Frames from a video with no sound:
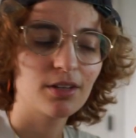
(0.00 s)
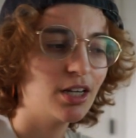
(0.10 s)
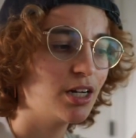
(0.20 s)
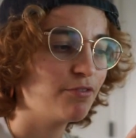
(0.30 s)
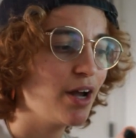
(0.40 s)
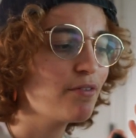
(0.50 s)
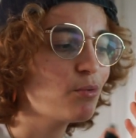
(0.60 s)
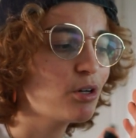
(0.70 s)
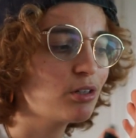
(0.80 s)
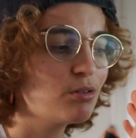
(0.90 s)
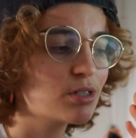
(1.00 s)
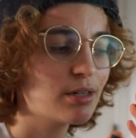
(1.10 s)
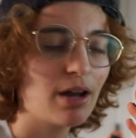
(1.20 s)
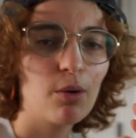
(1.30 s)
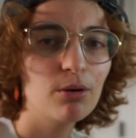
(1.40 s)
and if I ever were to lose
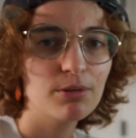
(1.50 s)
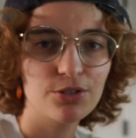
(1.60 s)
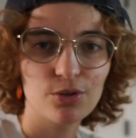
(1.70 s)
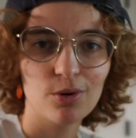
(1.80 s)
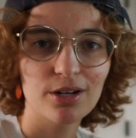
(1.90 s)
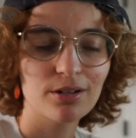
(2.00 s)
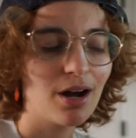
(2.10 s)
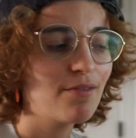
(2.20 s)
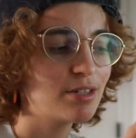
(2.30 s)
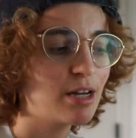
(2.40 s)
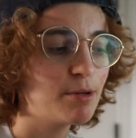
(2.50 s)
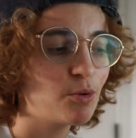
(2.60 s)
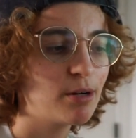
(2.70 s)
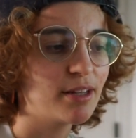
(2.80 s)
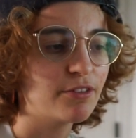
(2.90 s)
it, I wouldn't be too worried. Obviously I'd be
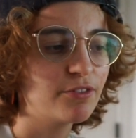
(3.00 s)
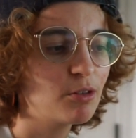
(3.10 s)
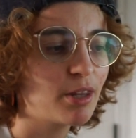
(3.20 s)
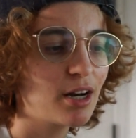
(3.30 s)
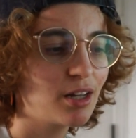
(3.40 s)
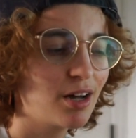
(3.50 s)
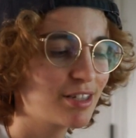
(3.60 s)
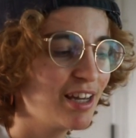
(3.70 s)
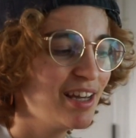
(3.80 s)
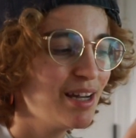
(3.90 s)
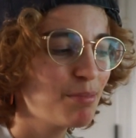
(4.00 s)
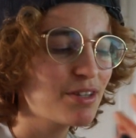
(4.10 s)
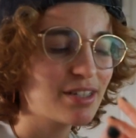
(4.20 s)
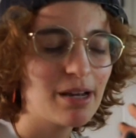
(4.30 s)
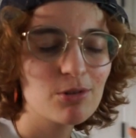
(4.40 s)
worried about the film that I lost, but
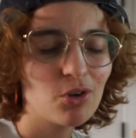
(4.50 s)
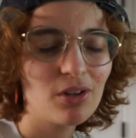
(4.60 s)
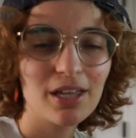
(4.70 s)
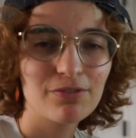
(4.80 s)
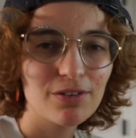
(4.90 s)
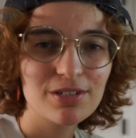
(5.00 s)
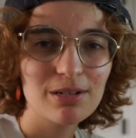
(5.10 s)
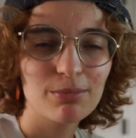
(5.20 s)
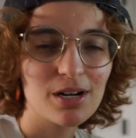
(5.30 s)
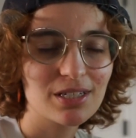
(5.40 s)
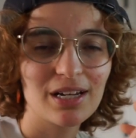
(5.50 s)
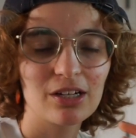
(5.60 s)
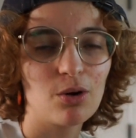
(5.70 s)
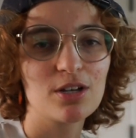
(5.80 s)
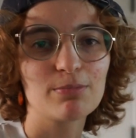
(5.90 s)
this camera's only like $15 and I
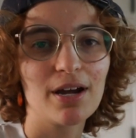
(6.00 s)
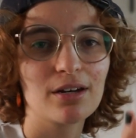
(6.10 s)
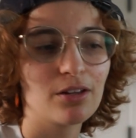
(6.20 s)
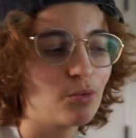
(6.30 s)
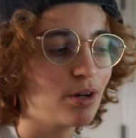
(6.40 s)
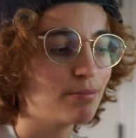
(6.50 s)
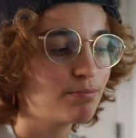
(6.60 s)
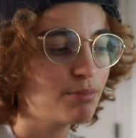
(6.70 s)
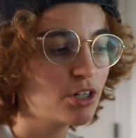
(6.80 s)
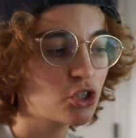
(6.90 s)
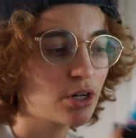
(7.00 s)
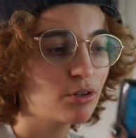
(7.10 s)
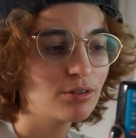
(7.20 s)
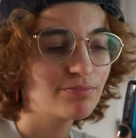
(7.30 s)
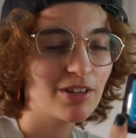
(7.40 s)
could always buy another one. But in
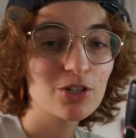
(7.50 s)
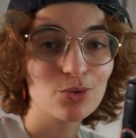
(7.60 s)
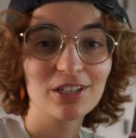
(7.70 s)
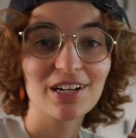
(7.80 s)
general, it's really